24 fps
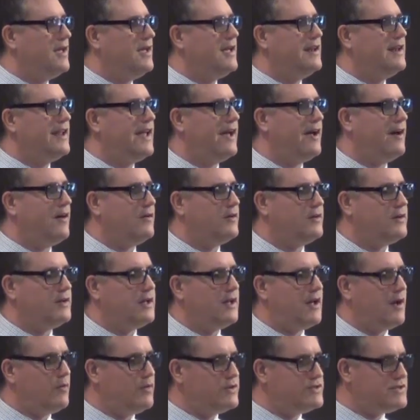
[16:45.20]
Now,
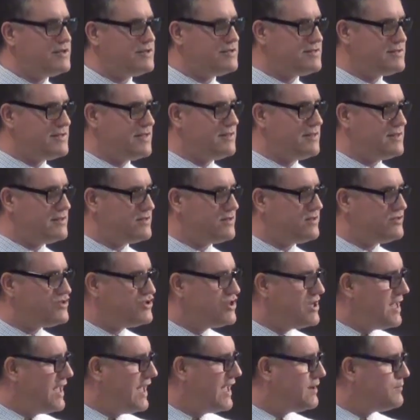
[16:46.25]
I want you to see this.
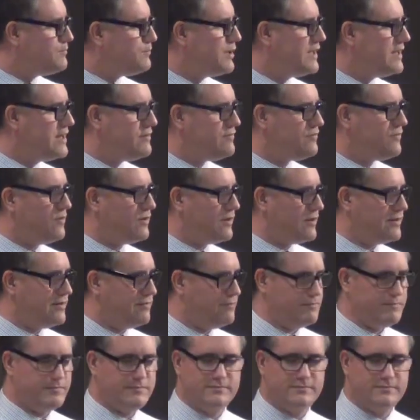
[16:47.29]
She had pity for him.